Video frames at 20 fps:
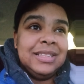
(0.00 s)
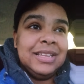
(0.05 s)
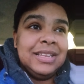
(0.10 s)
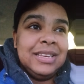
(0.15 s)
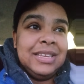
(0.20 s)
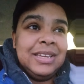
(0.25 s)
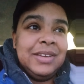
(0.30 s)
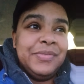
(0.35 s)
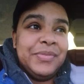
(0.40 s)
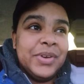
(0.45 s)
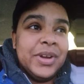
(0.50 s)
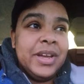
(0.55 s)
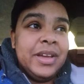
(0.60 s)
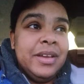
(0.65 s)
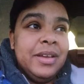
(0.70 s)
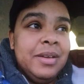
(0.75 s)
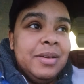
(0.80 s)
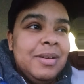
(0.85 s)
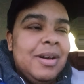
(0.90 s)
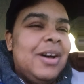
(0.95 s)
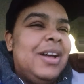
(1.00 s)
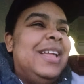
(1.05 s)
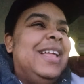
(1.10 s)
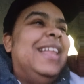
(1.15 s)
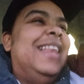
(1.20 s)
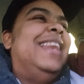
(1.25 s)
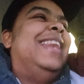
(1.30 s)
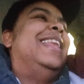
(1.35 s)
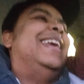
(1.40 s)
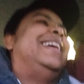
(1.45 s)
the need for help.
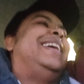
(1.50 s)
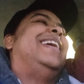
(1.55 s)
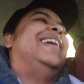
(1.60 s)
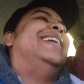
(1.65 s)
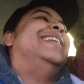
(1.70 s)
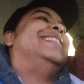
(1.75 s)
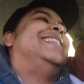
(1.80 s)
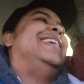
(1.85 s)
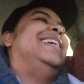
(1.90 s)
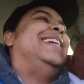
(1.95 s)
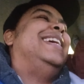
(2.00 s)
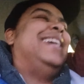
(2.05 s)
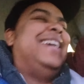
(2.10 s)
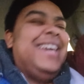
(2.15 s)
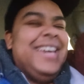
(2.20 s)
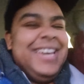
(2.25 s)
I can't see.